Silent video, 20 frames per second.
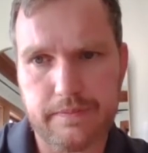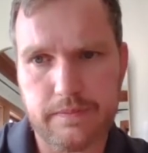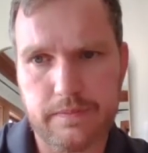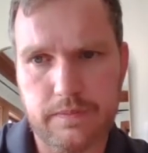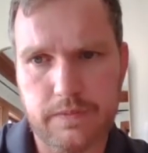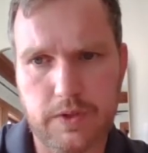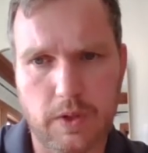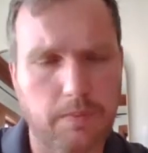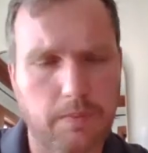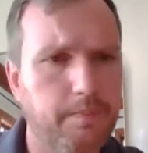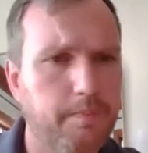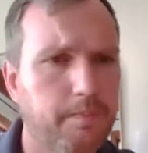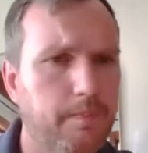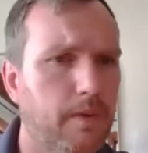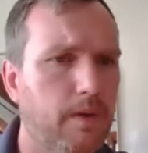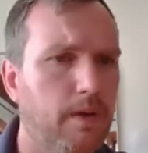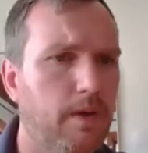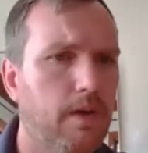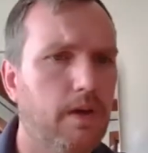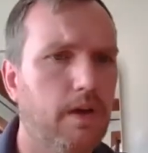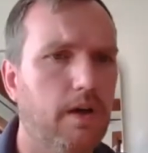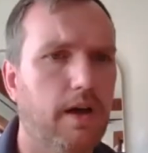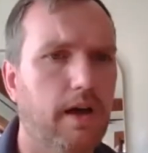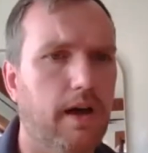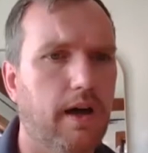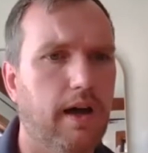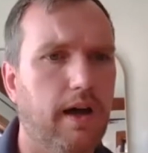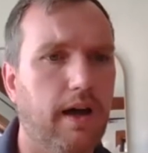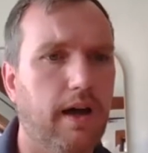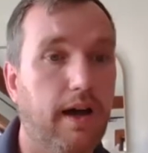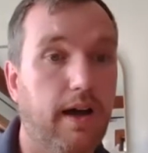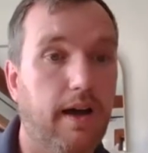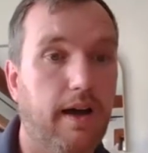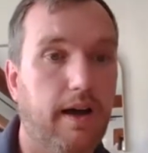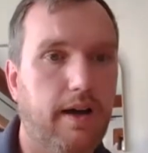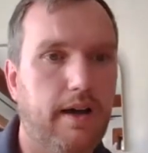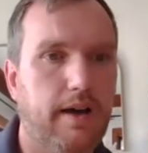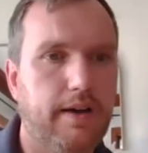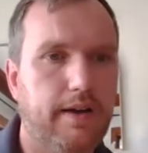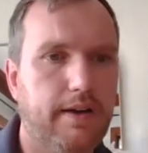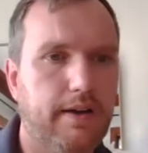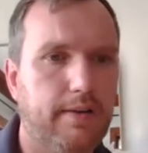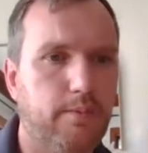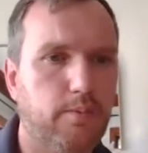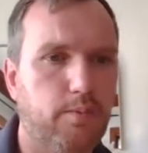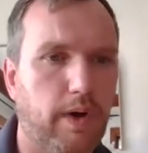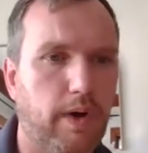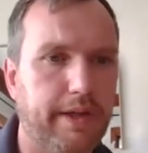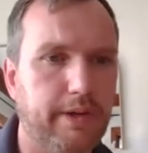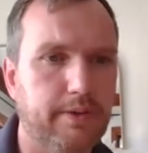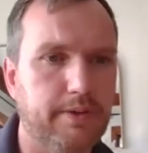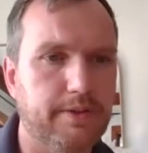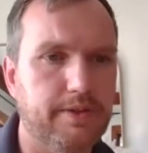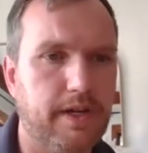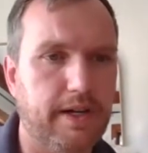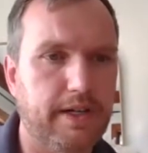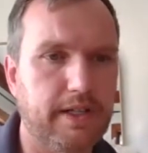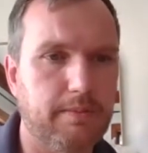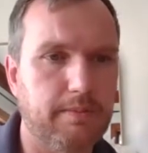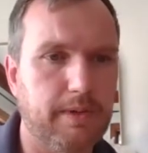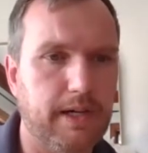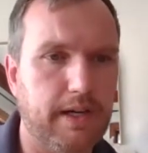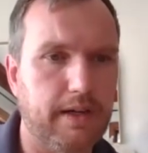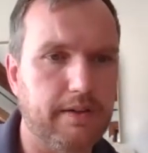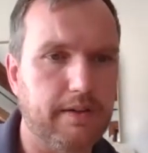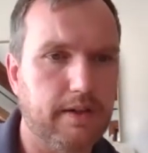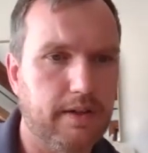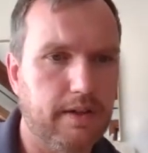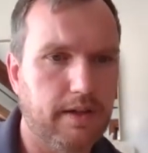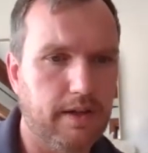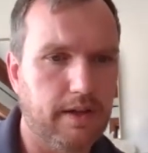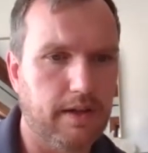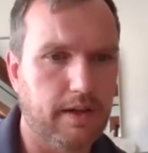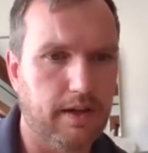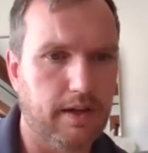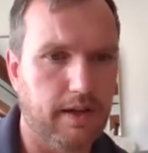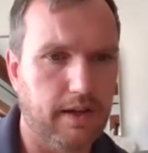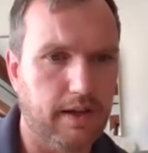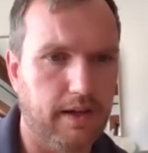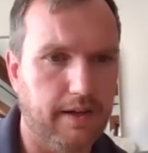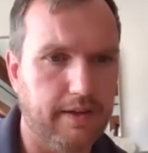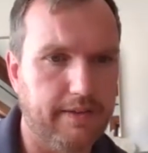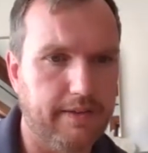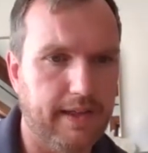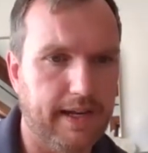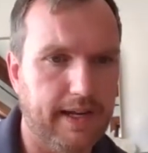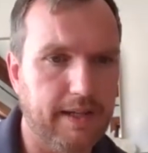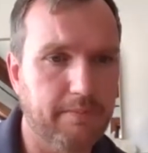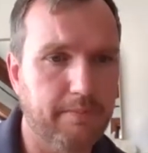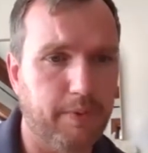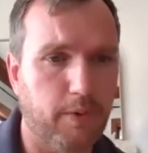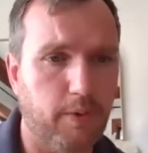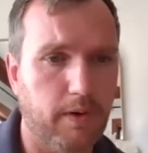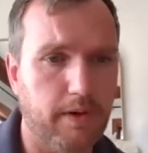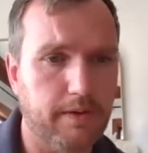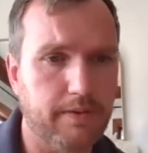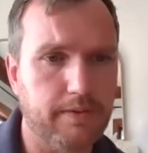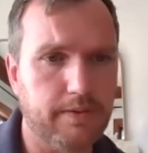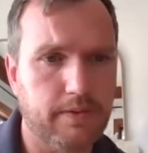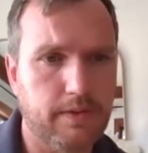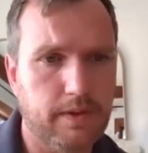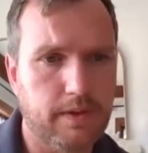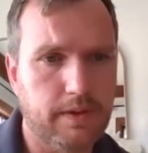So while you were talking about that import,